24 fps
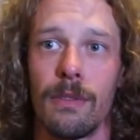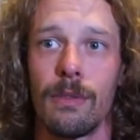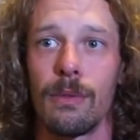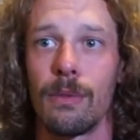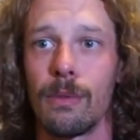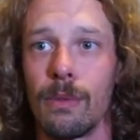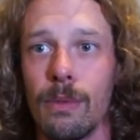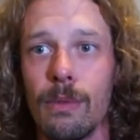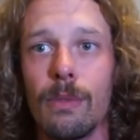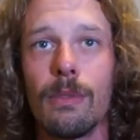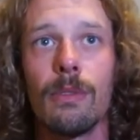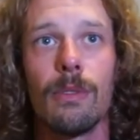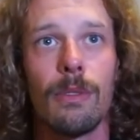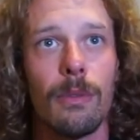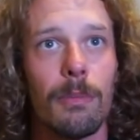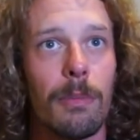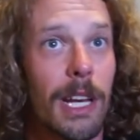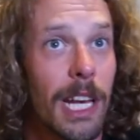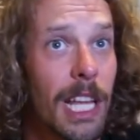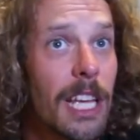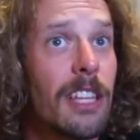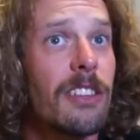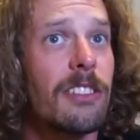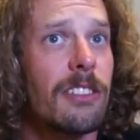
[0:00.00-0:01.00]
to
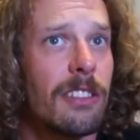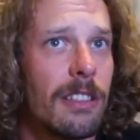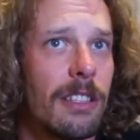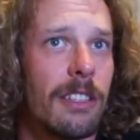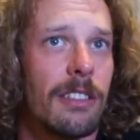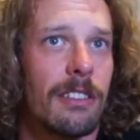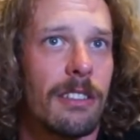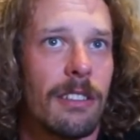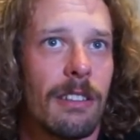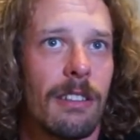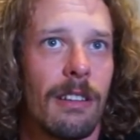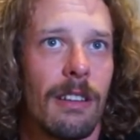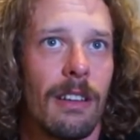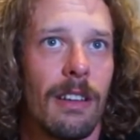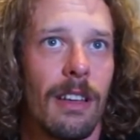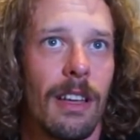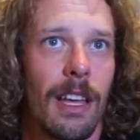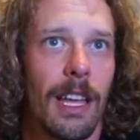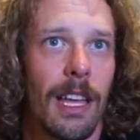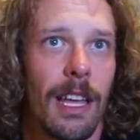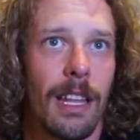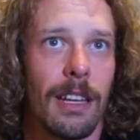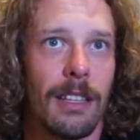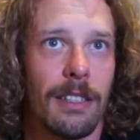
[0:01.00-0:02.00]
manage this,
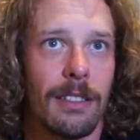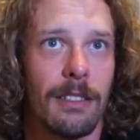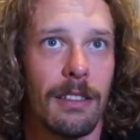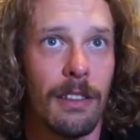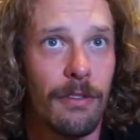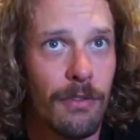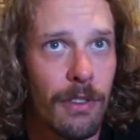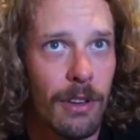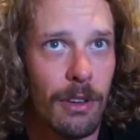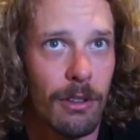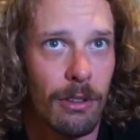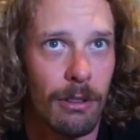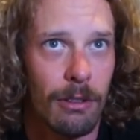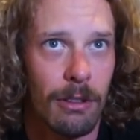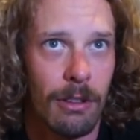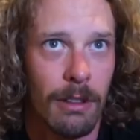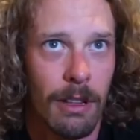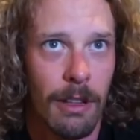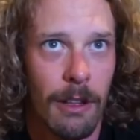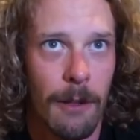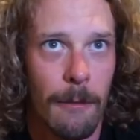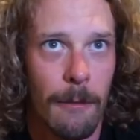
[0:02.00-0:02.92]
and it's difficult,